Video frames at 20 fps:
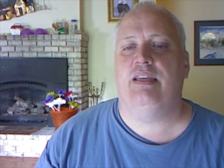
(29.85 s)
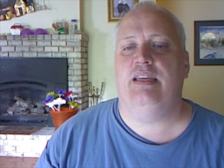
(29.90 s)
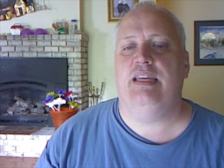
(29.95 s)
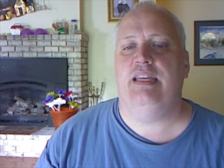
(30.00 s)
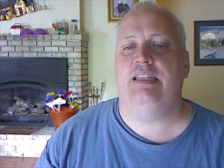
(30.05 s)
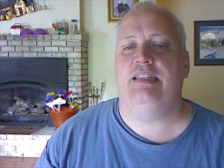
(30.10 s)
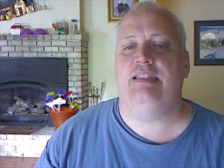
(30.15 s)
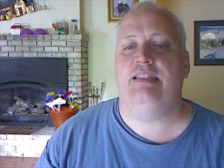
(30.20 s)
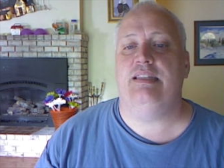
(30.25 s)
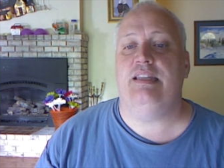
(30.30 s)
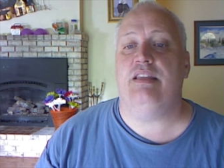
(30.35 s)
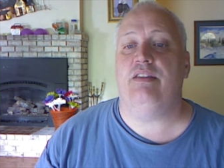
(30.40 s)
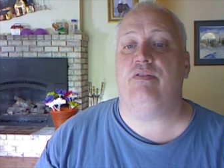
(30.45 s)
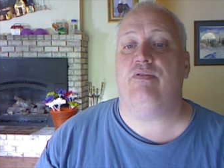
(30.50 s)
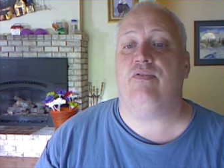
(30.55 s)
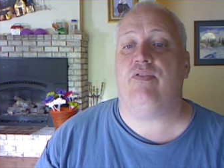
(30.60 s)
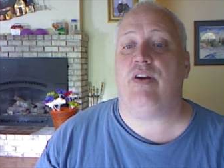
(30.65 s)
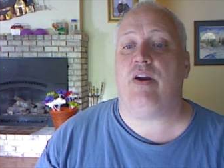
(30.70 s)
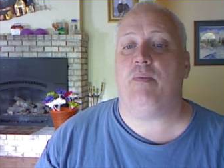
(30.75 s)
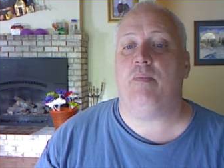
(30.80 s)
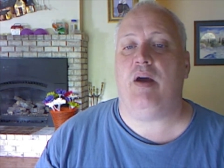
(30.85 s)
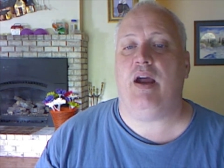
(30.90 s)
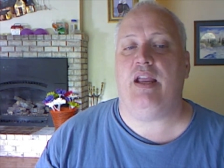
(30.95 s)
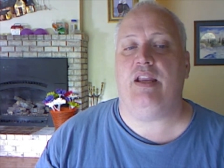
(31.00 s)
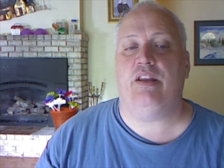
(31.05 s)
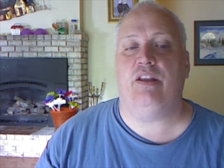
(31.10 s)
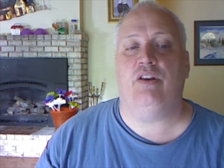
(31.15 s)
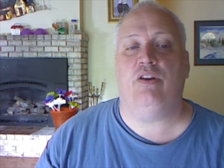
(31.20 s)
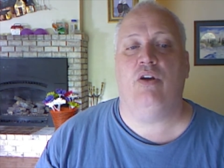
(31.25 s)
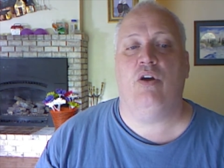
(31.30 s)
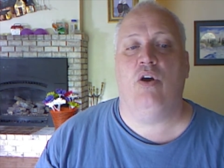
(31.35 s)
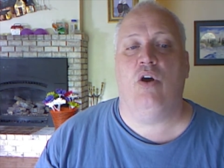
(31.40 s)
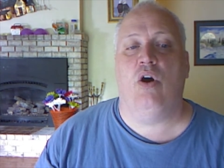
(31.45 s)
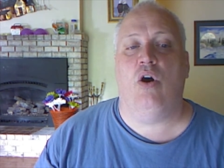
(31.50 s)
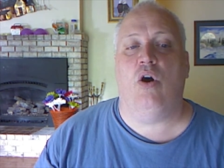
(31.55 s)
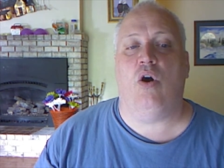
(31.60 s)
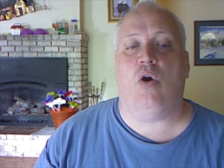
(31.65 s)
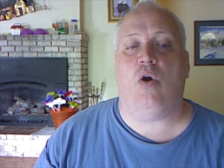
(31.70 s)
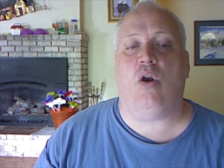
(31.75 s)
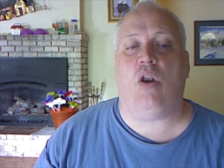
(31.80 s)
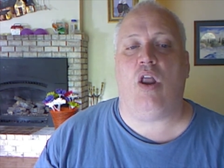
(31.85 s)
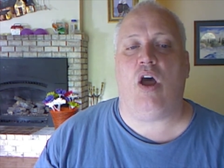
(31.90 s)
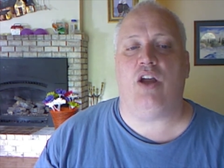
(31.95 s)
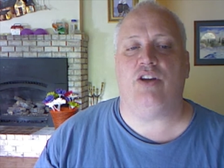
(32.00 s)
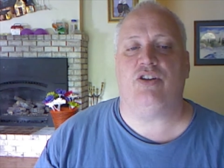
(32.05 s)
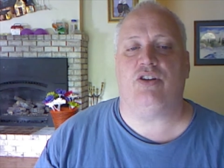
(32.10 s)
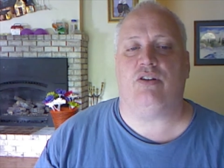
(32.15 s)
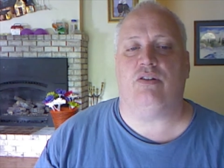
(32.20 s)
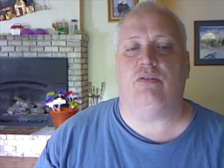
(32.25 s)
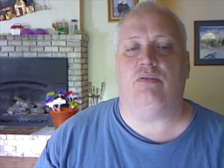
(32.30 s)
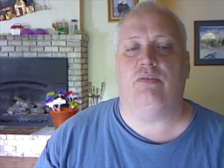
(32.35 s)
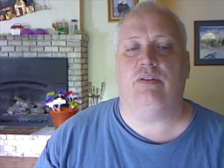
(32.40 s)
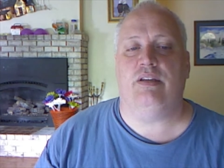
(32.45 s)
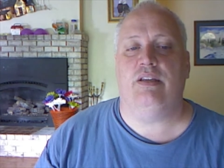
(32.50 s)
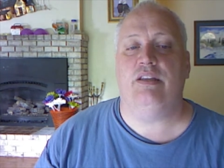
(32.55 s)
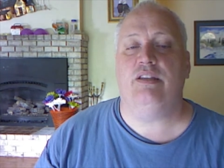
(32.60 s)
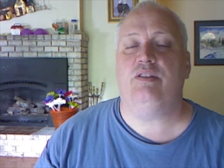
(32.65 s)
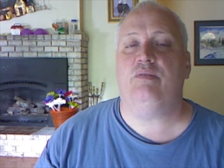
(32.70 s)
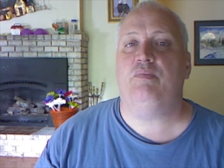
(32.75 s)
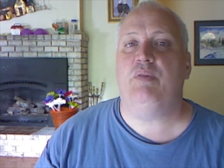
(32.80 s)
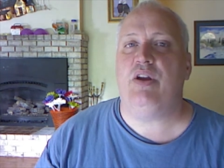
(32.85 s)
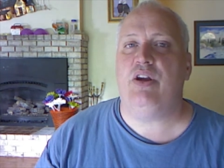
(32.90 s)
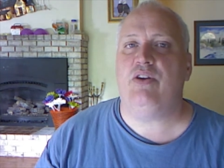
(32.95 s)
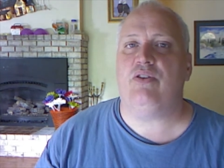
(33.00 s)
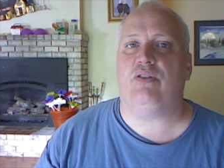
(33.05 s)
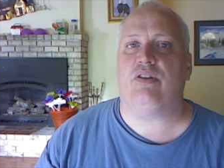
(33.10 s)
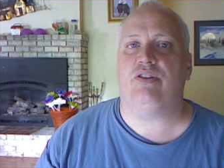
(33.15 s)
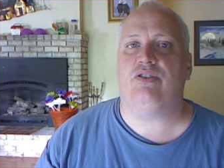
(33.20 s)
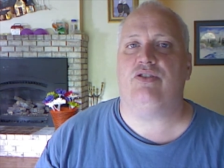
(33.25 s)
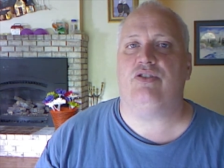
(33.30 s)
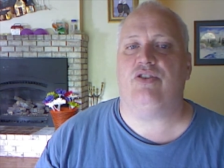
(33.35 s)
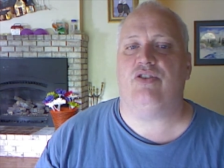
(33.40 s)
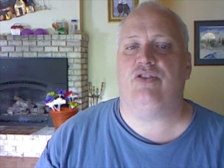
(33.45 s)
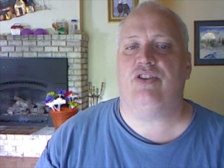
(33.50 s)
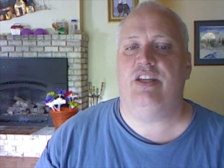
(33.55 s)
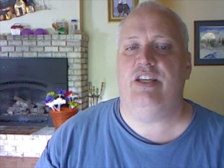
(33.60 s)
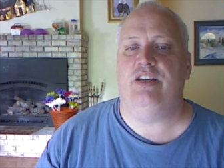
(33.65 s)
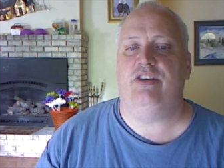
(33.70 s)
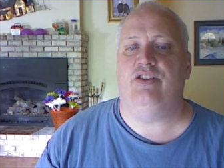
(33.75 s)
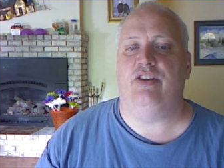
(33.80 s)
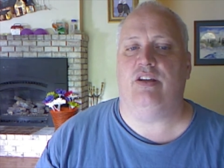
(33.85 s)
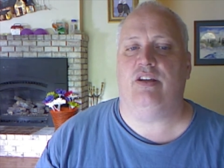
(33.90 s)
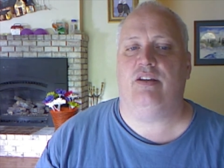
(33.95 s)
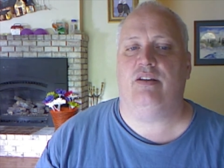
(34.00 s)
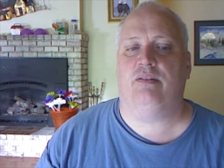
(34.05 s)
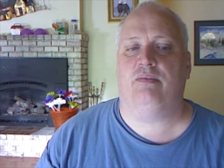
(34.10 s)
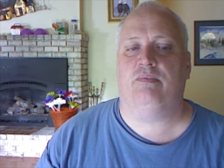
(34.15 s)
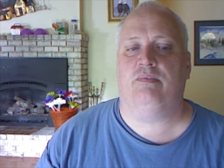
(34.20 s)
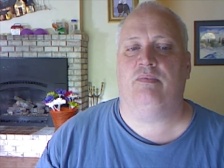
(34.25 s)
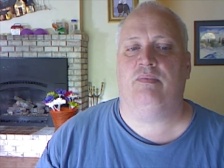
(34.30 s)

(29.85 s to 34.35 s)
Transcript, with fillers: It's neither fair minded or logical, it is purely strategic.